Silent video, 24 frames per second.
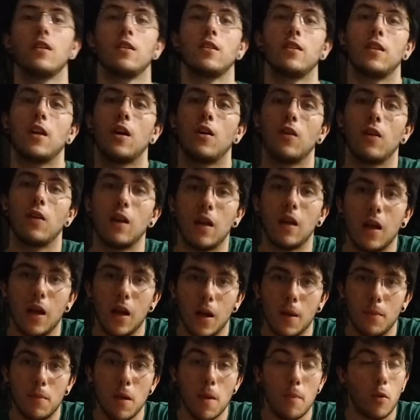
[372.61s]
you know,
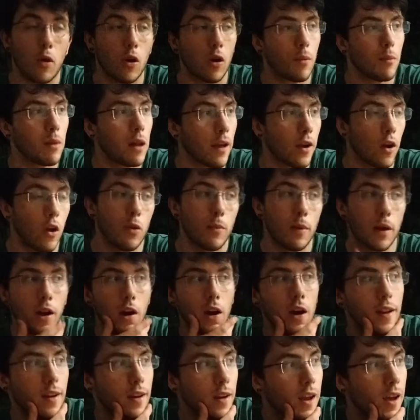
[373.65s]
people are gonna be like, oh my
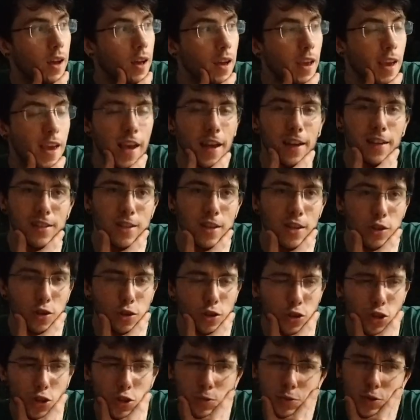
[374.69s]
god, he has a
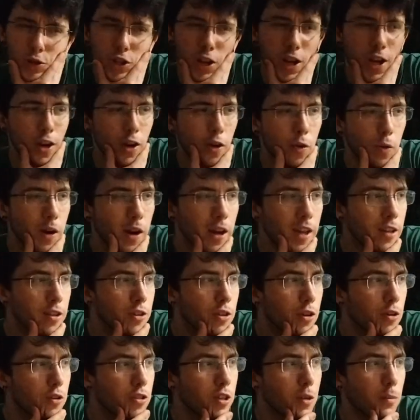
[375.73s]
YouTube channel where he
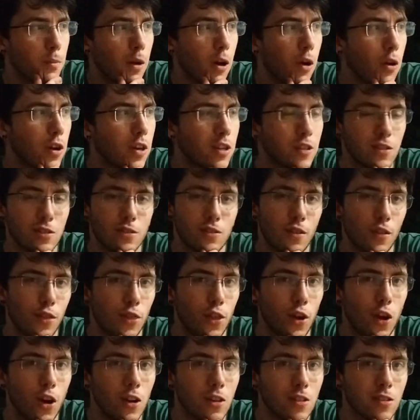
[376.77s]
talks about his
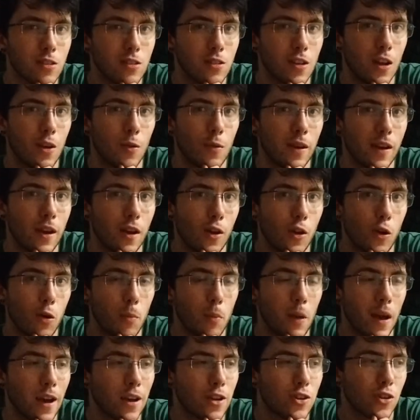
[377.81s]
thoughts, and we can go
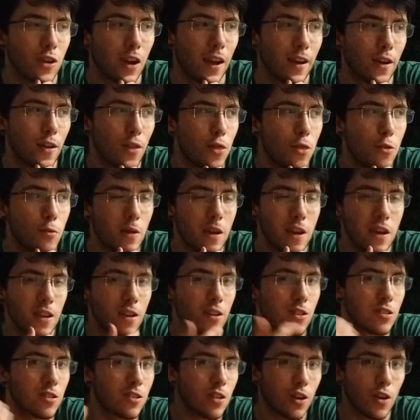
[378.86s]
back to like three
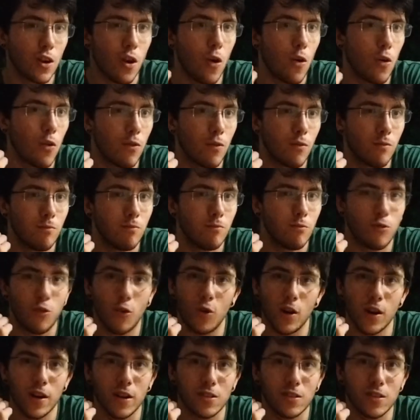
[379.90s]
years ago,
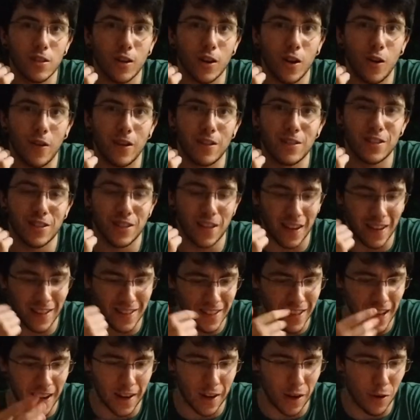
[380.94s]
four years ago, and see
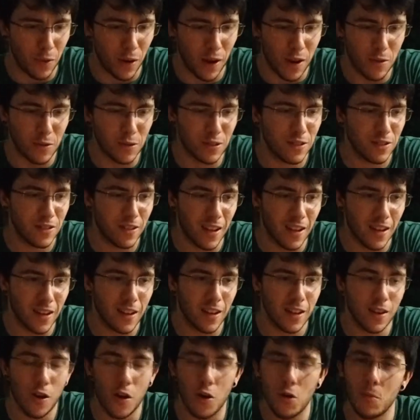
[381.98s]
exactly what he was
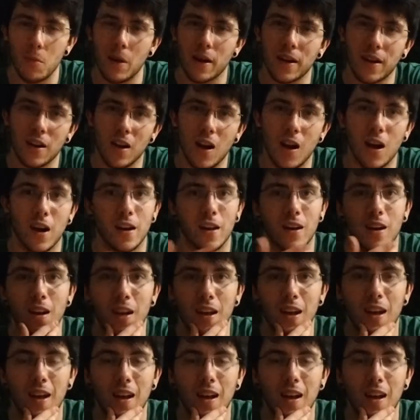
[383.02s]
thinking. Oh my god.